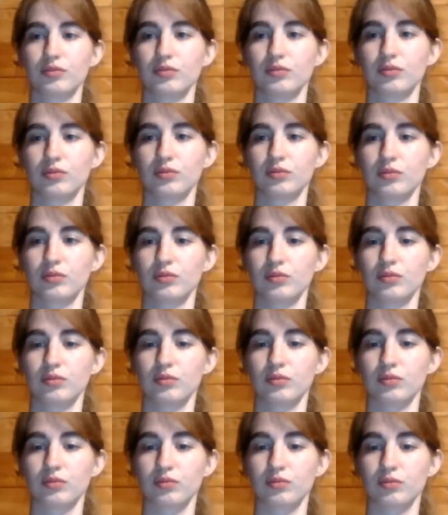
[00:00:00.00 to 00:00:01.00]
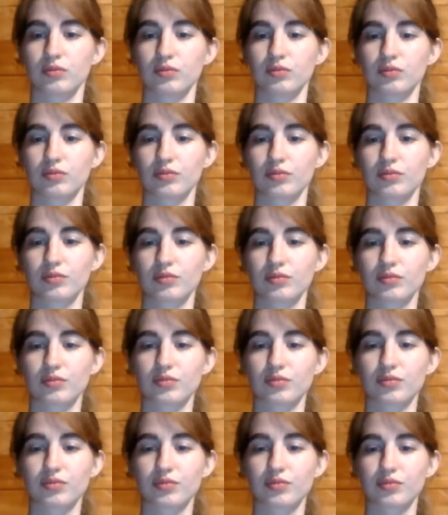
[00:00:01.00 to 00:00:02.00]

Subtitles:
(no one is talking)